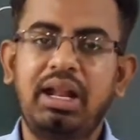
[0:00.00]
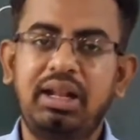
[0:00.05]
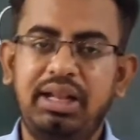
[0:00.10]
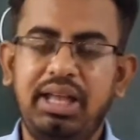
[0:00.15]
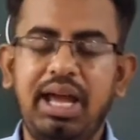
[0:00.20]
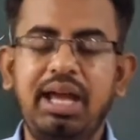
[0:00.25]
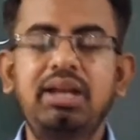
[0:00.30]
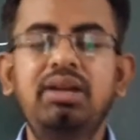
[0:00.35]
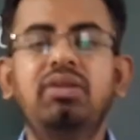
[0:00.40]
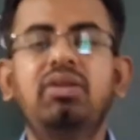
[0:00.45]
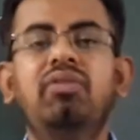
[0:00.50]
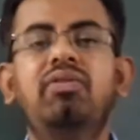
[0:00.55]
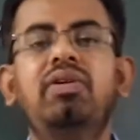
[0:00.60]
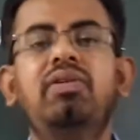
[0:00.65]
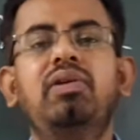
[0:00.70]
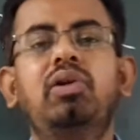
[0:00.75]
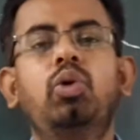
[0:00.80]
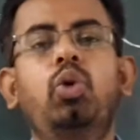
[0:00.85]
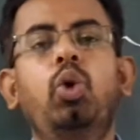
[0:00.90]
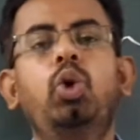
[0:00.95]
then
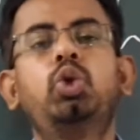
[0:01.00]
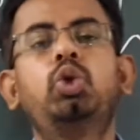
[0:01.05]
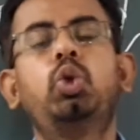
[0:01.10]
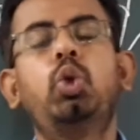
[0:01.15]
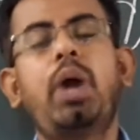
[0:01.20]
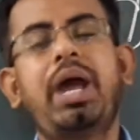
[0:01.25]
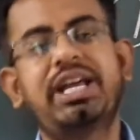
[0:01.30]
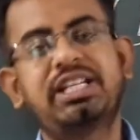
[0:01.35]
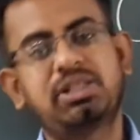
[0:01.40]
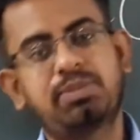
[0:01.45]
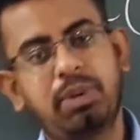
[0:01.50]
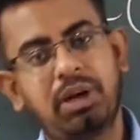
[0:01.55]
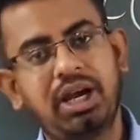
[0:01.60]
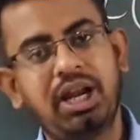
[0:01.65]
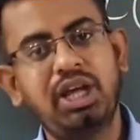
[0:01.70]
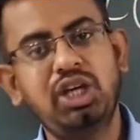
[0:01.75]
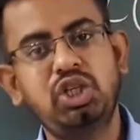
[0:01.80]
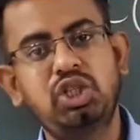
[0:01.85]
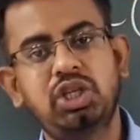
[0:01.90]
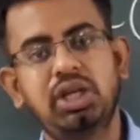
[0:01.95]
we will go through
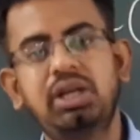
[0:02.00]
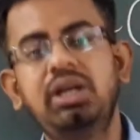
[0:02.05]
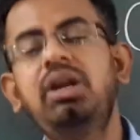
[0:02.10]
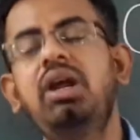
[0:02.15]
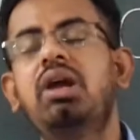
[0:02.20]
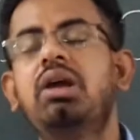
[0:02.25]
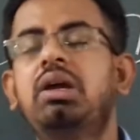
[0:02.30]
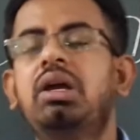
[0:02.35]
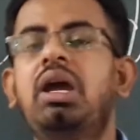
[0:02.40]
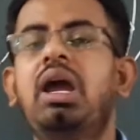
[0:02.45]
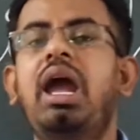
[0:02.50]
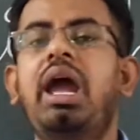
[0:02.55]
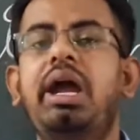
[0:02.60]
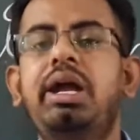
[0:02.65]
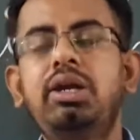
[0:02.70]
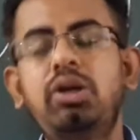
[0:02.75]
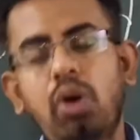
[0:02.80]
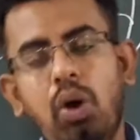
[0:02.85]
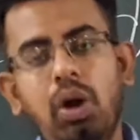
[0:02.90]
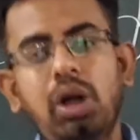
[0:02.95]
explanation
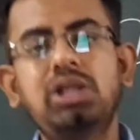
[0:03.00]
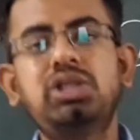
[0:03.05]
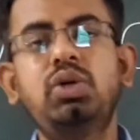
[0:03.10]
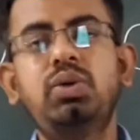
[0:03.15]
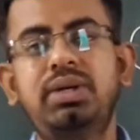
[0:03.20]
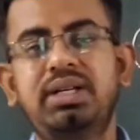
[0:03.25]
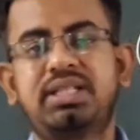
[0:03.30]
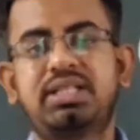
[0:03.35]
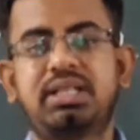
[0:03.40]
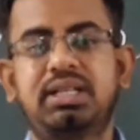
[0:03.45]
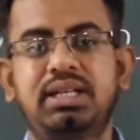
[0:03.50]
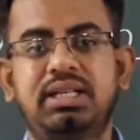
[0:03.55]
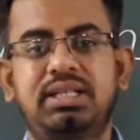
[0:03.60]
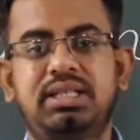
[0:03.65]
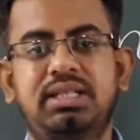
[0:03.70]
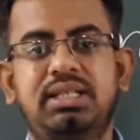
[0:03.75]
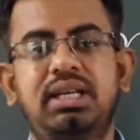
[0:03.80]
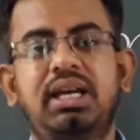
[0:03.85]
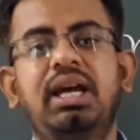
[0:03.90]
and also discuss